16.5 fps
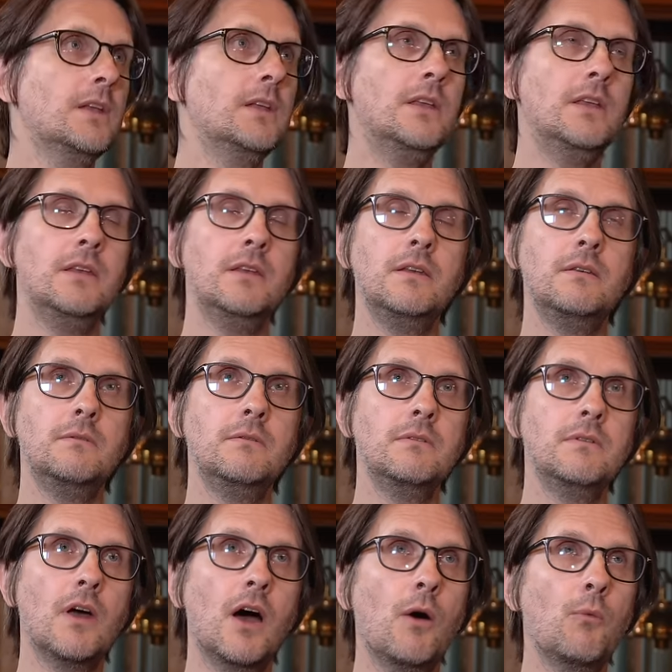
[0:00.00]

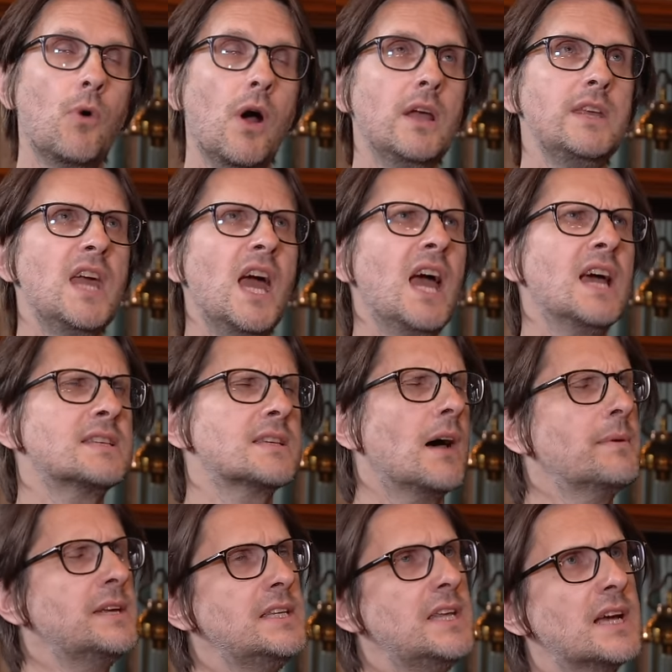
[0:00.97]
Yes,
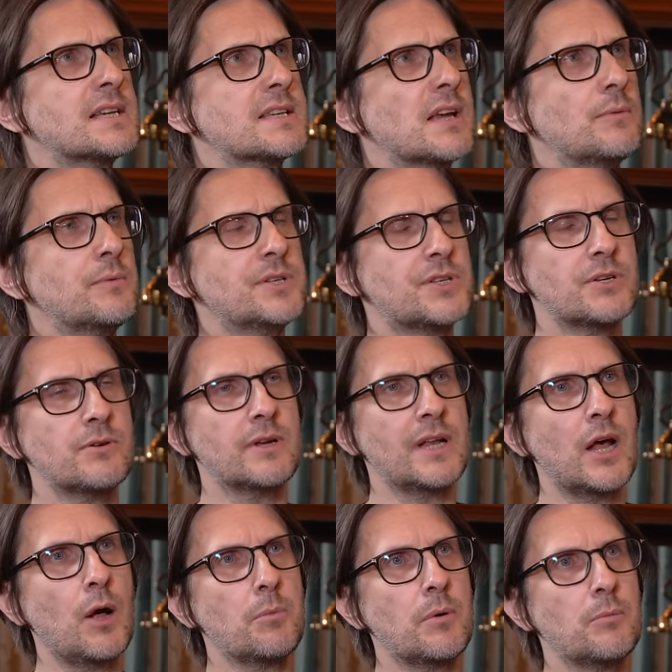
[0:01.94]
I mean, yes, I would do an
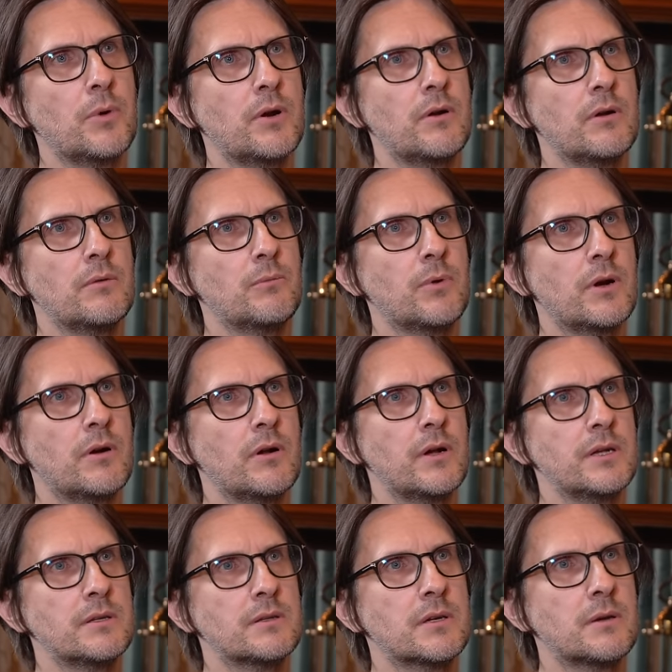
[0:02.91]
album where
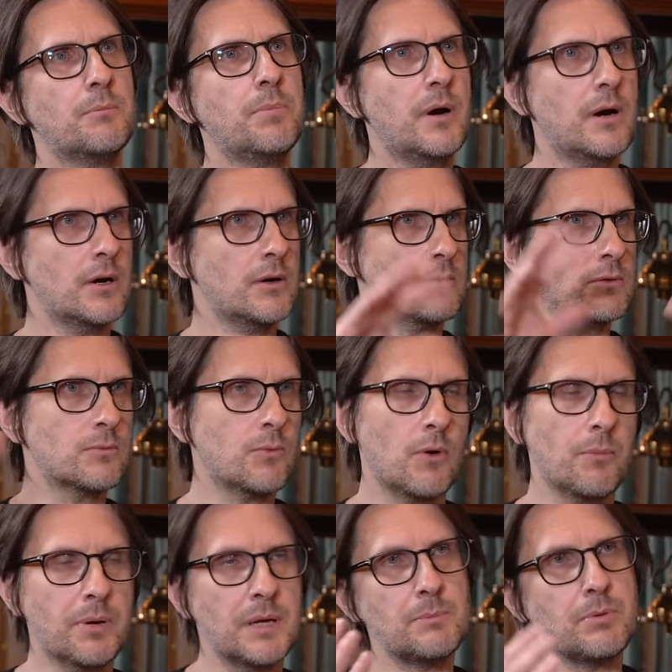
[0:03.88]
I compiled
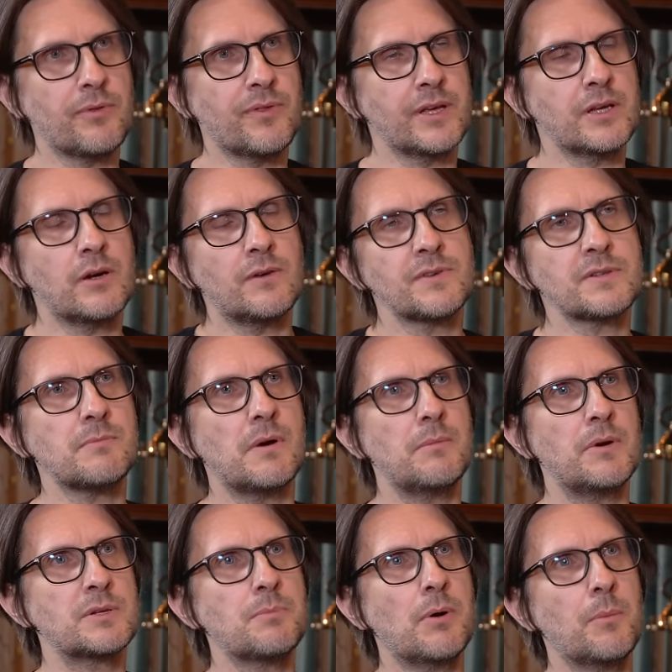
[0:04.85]
what people think of as my
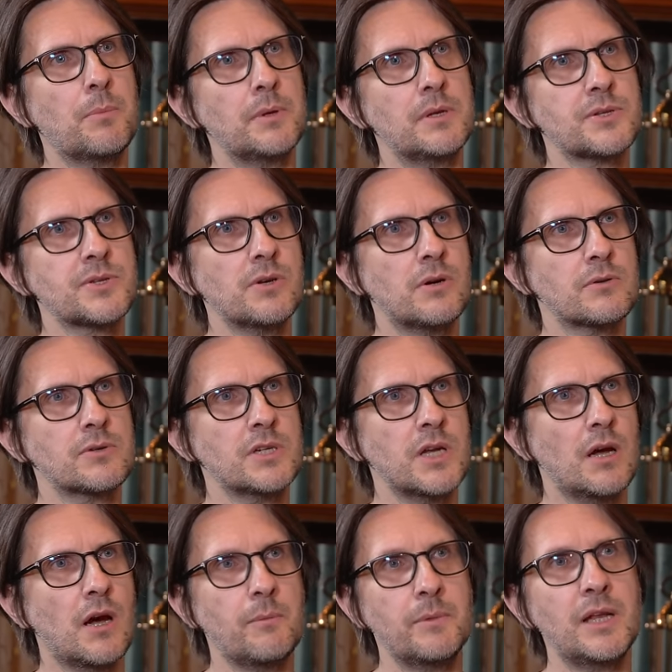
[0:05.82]
most popular songs.
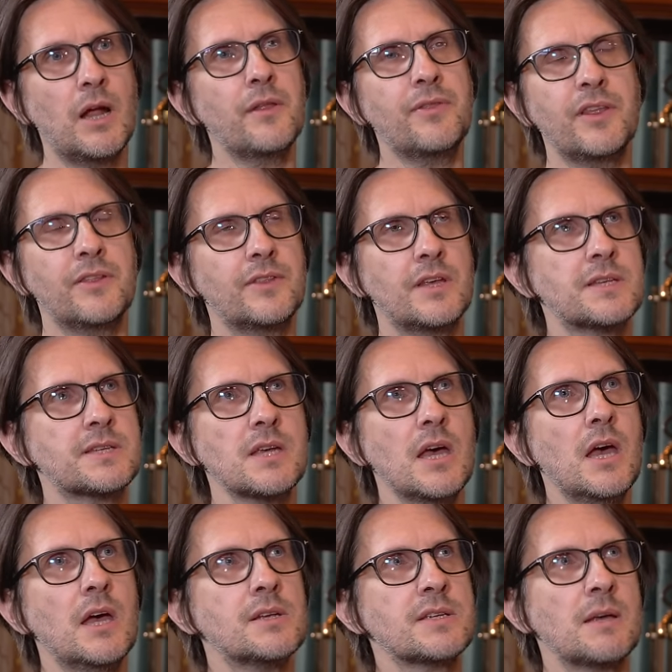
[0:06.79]
Yeah, I mean, I think there's
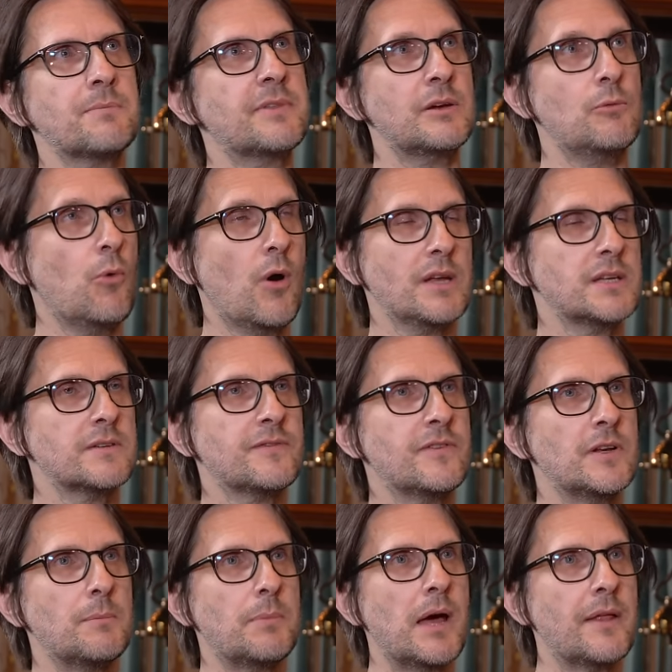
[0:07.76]
something
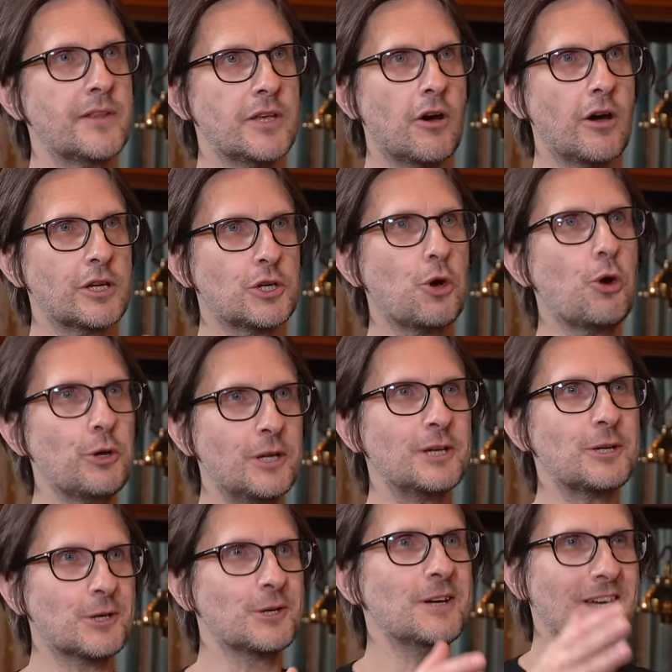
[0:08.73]
wonderful about the
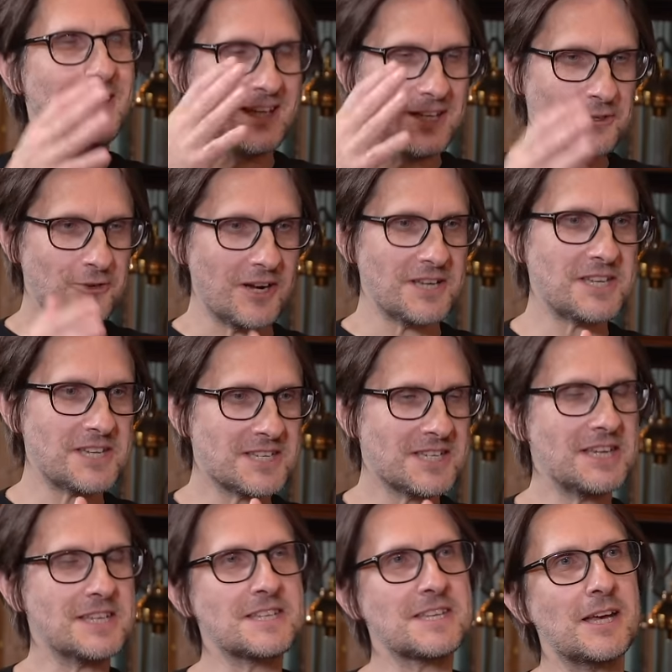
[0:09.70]
iconic greatest
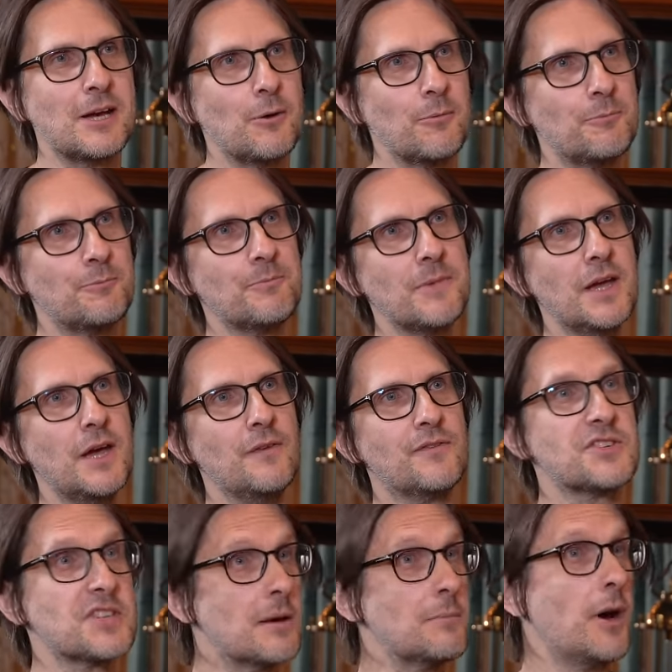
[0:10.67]
hits album.
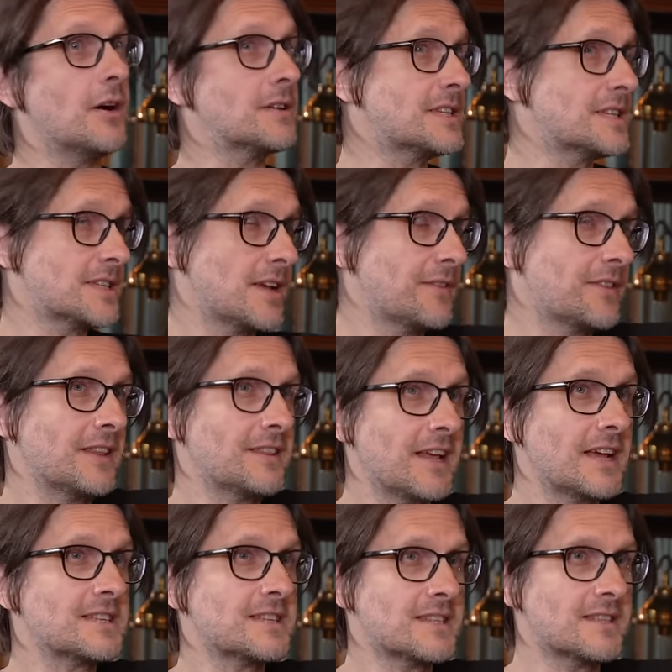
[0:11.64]
For some artists, I think
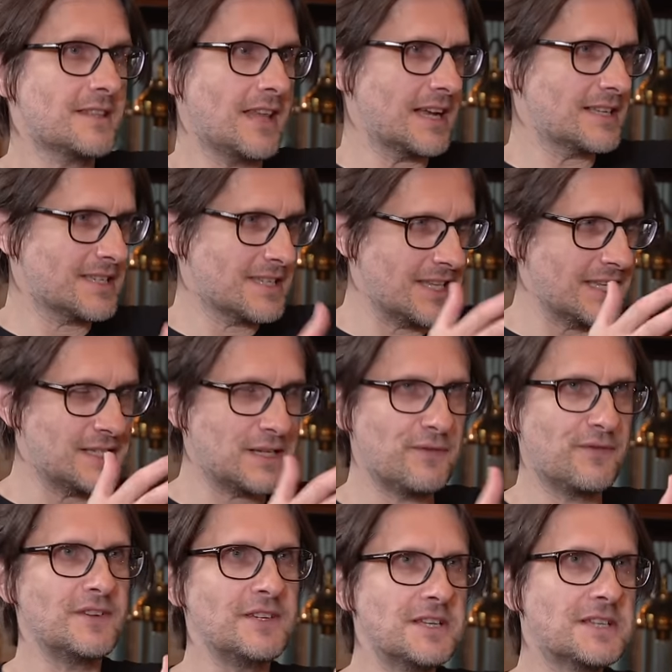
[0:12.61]
that's the
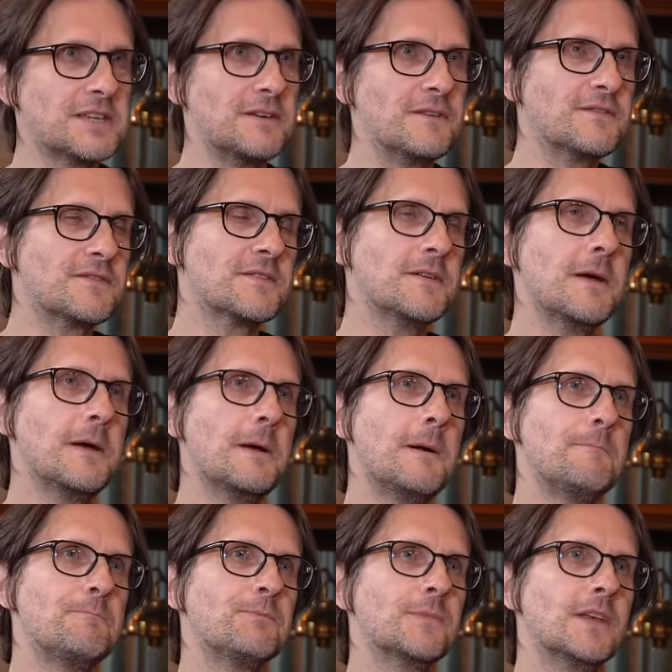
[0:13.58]
definitive,
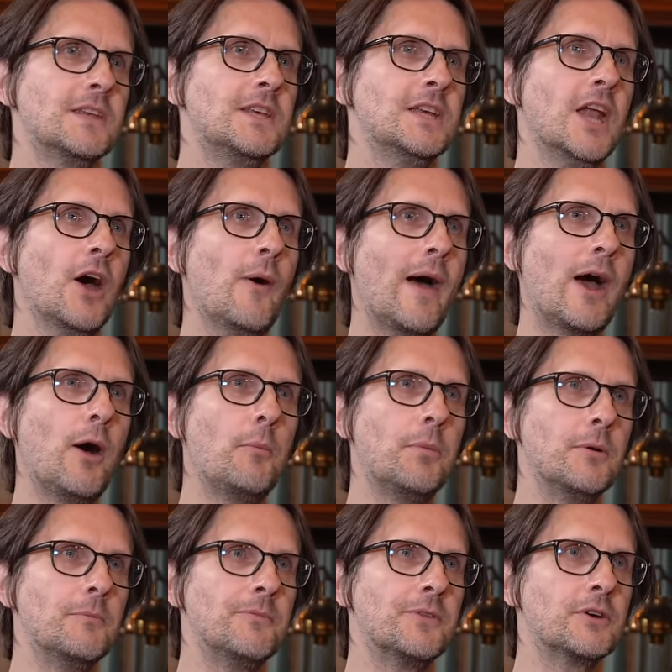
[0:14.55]
you know,
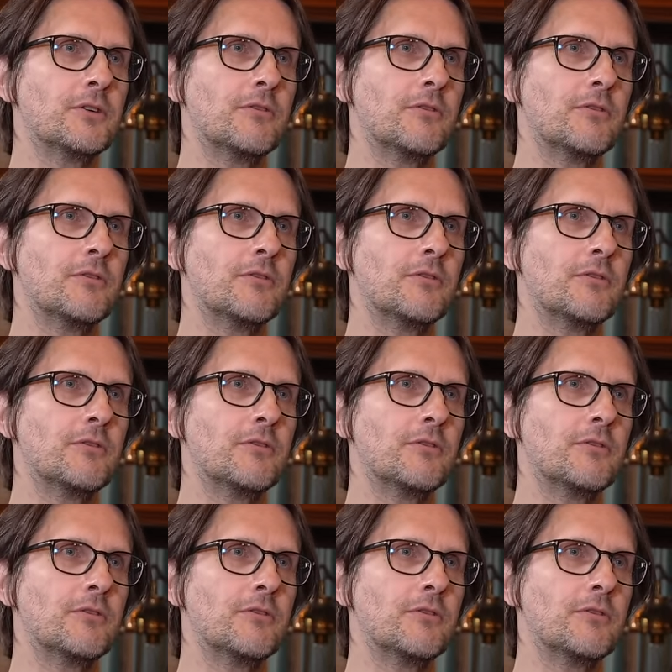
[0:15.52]
album, the